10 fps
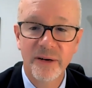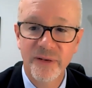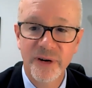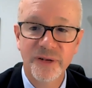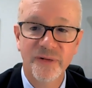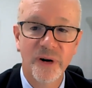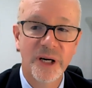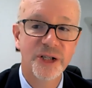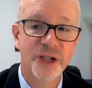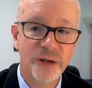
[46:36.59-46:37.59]
for
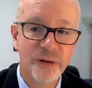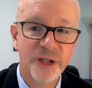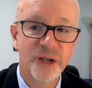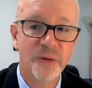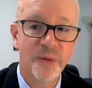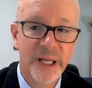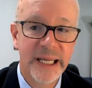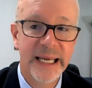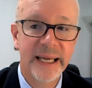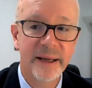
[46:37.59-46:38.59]
a student to
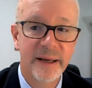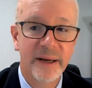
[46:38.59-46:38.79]
really